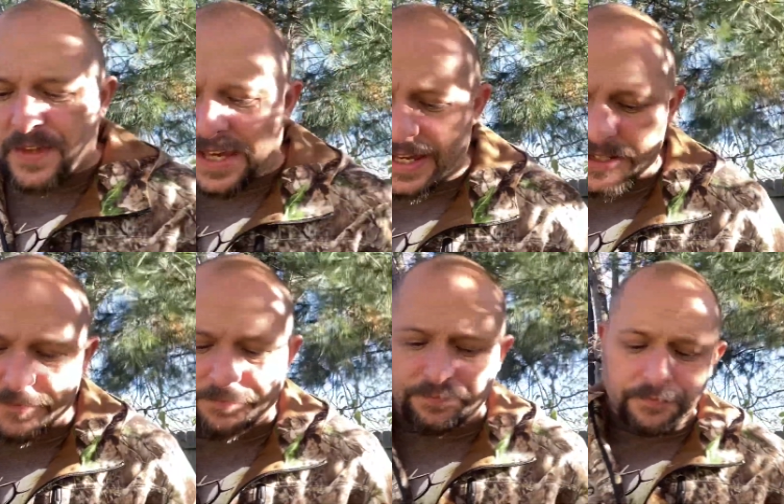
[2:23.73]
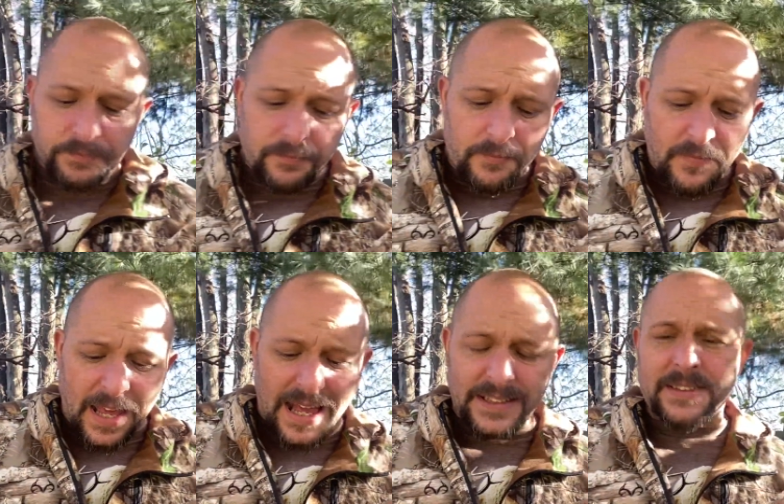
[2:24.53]
and
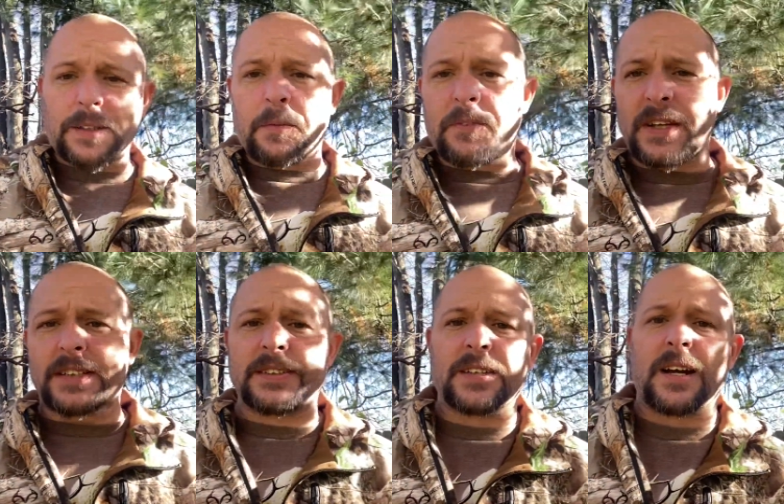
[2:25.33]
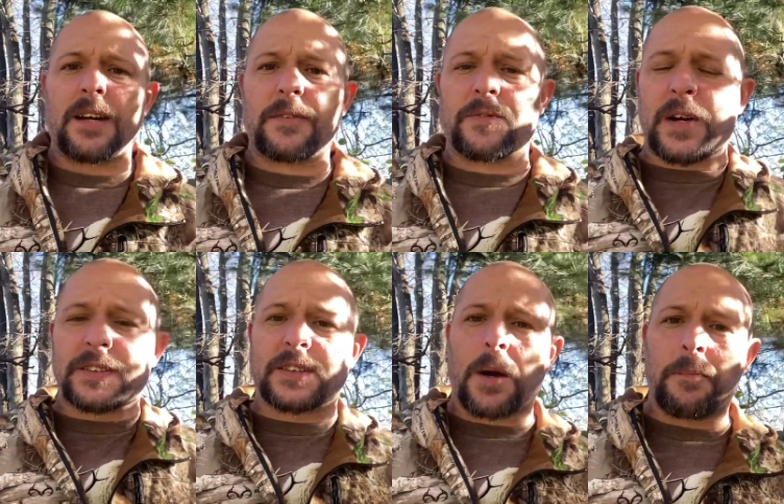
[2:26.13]
has some of his uh,
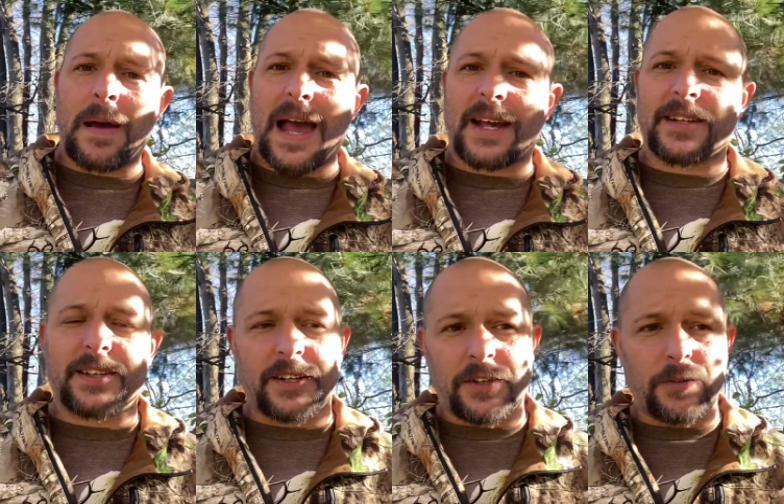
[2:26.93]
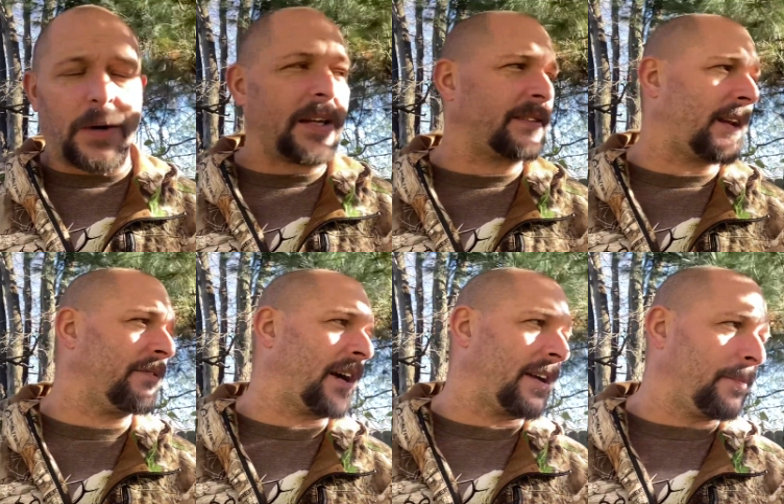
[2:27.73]
friends come back to U.S.
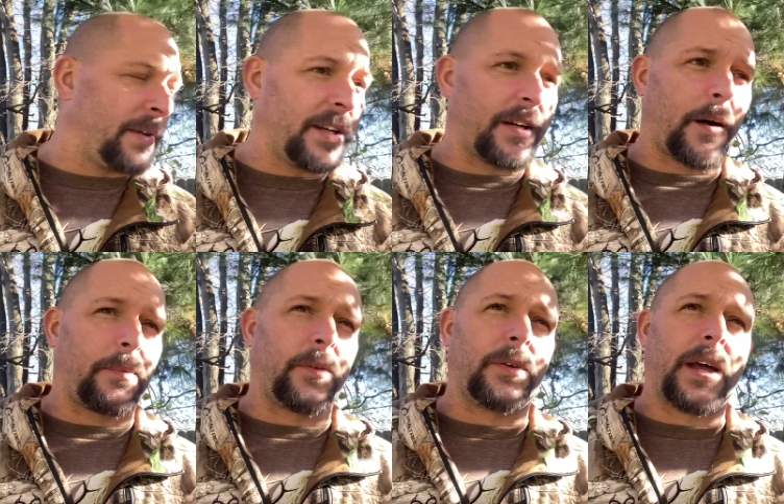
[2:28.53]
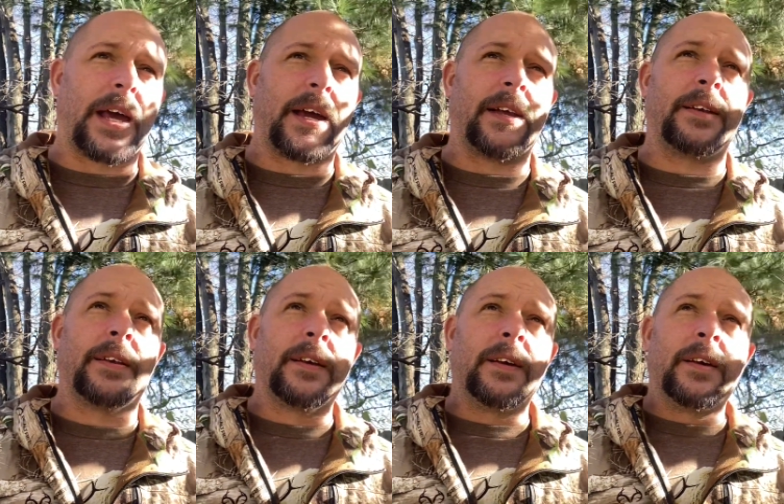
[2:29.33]
I got to meet a couple, and
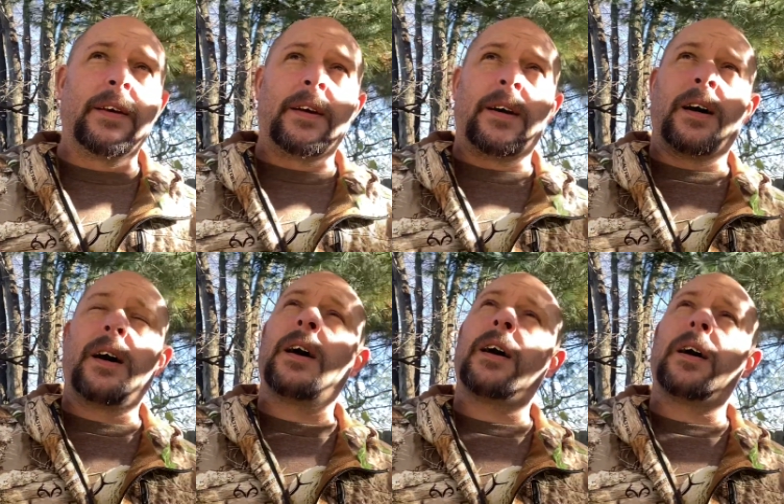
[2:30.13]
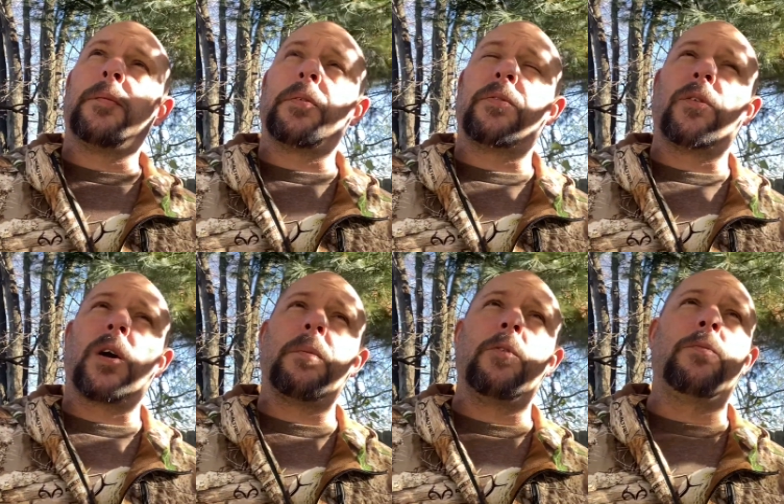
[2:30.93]
uh,
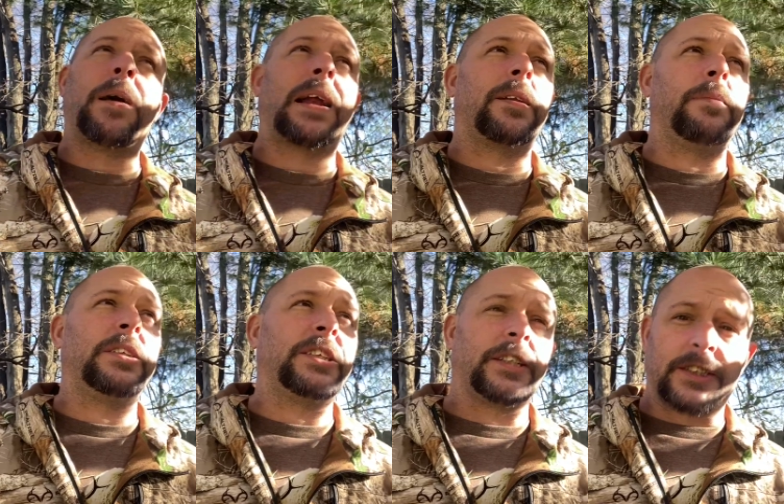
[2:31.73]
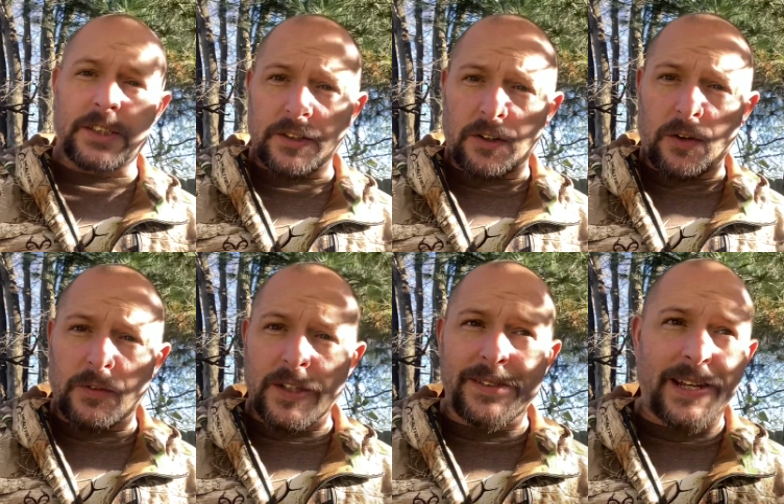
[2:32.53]
before I moved back to Michigan just a little
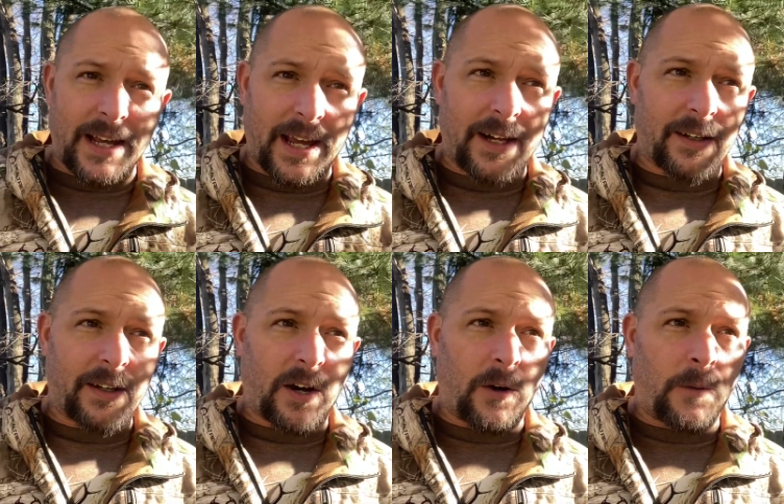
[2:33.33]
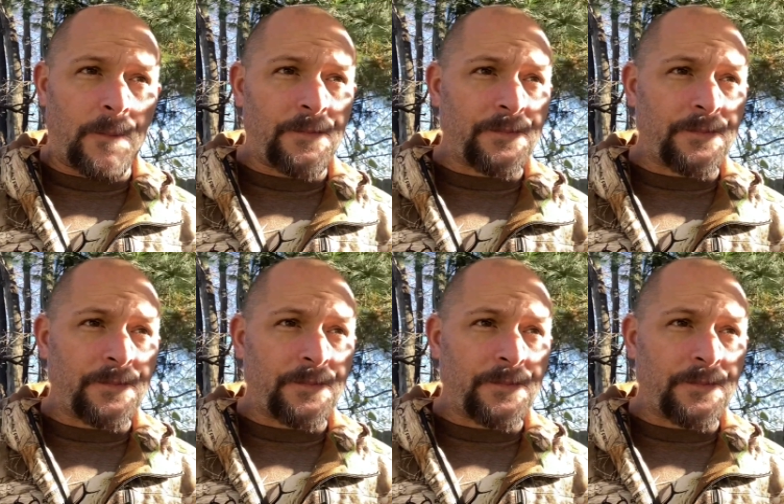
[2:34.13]
over a decade ago,